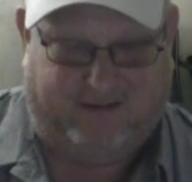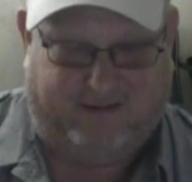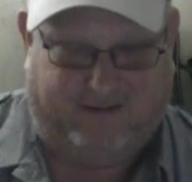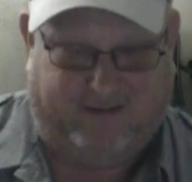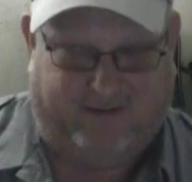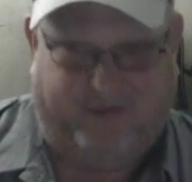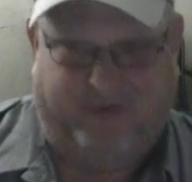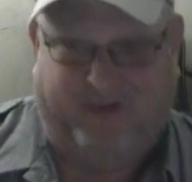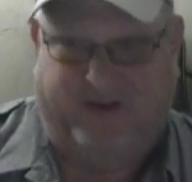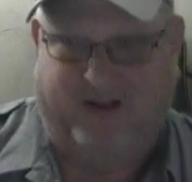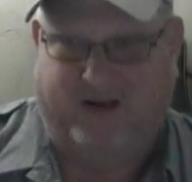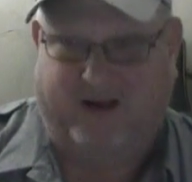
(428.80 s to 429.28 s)

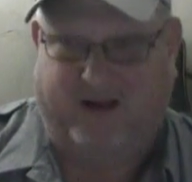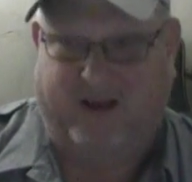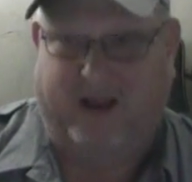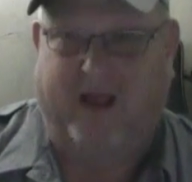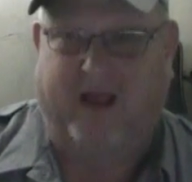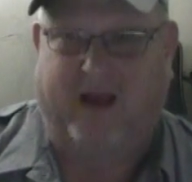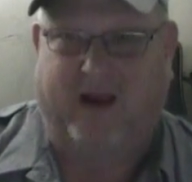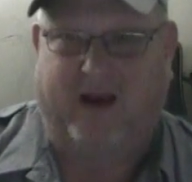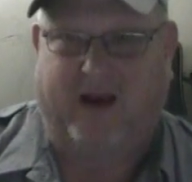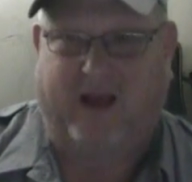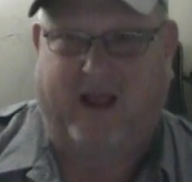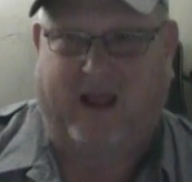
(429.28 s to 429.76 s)
the
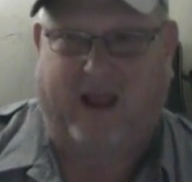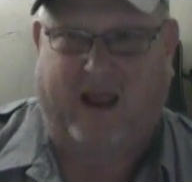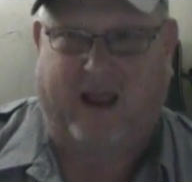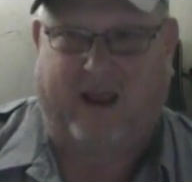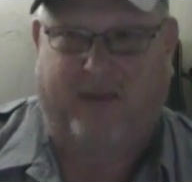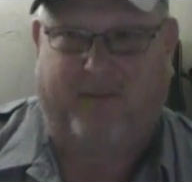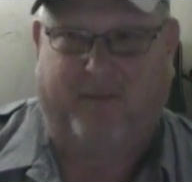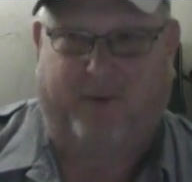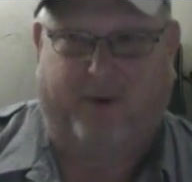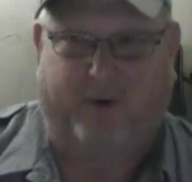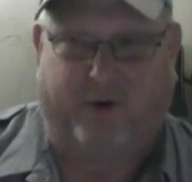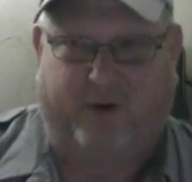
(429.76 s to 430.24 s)
lead
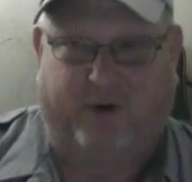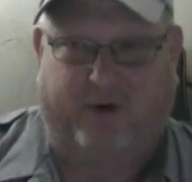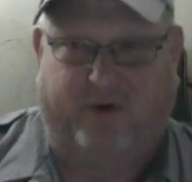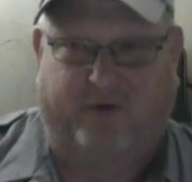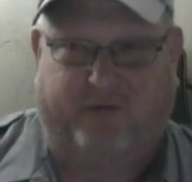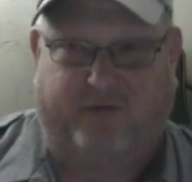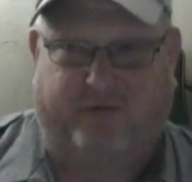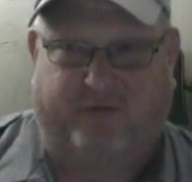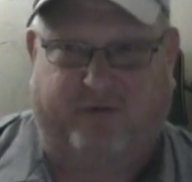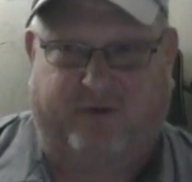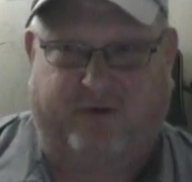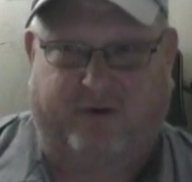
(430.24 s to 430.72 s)

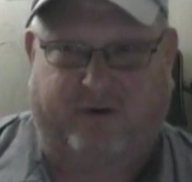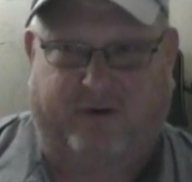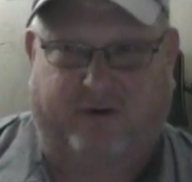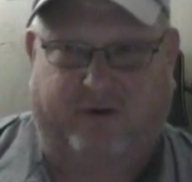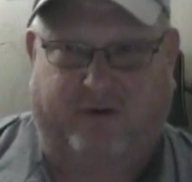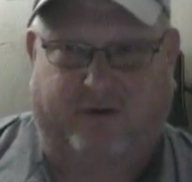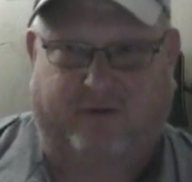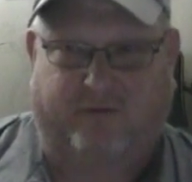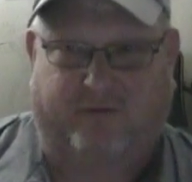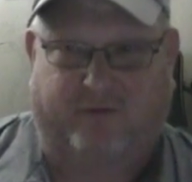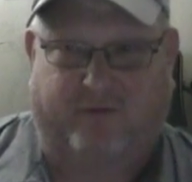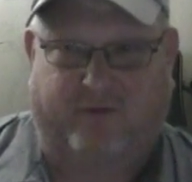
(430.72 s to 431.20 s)
ammunition
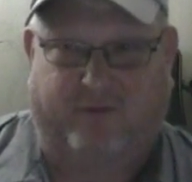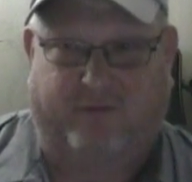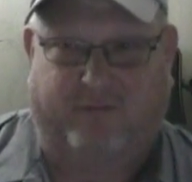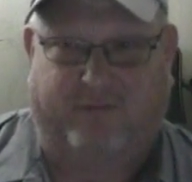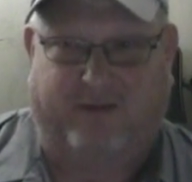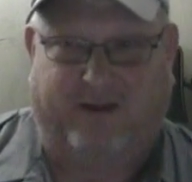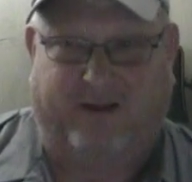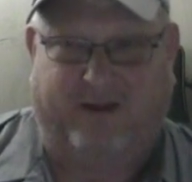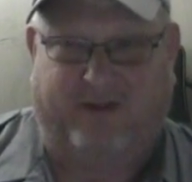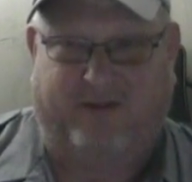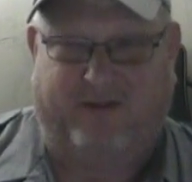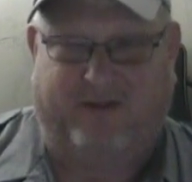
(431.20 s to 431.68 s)
to
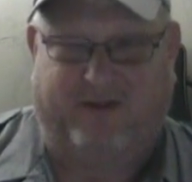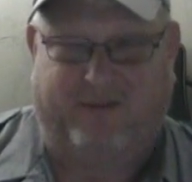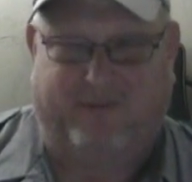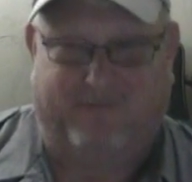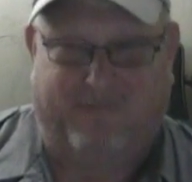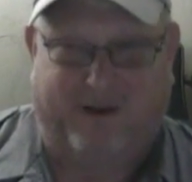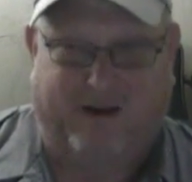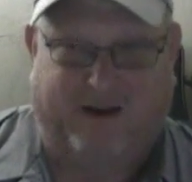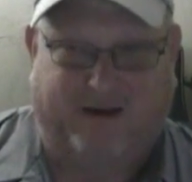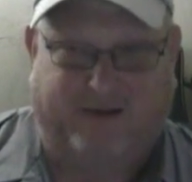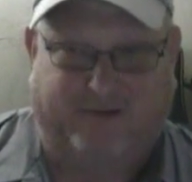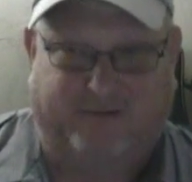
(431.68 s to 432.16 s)
be the
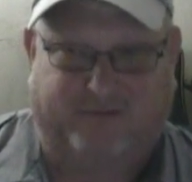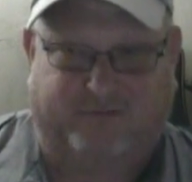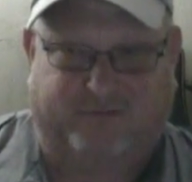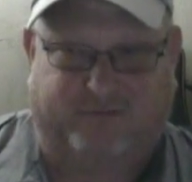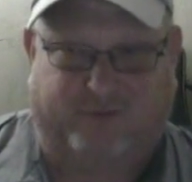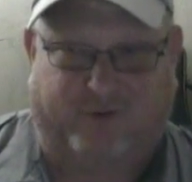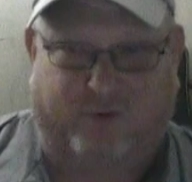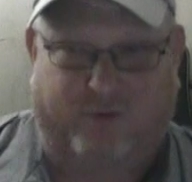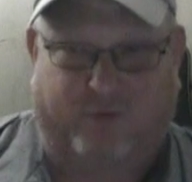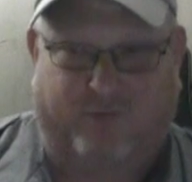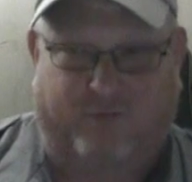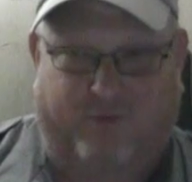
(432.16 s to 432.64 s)
best
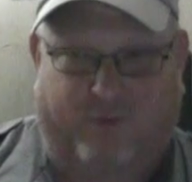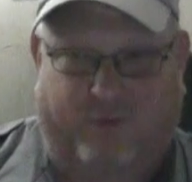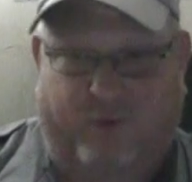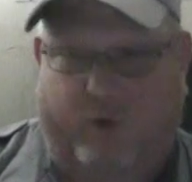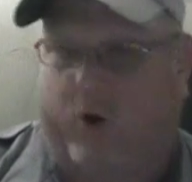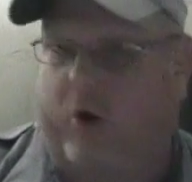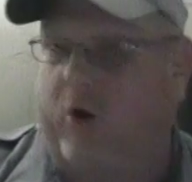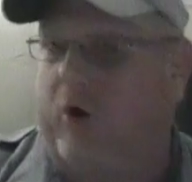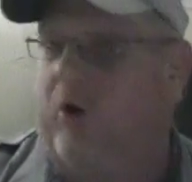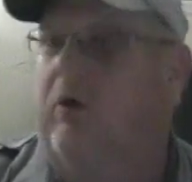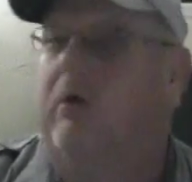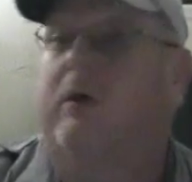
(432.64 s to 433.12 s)

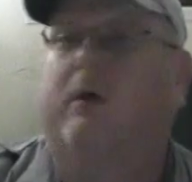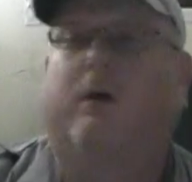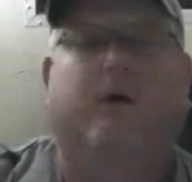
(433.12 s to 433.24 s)
overall,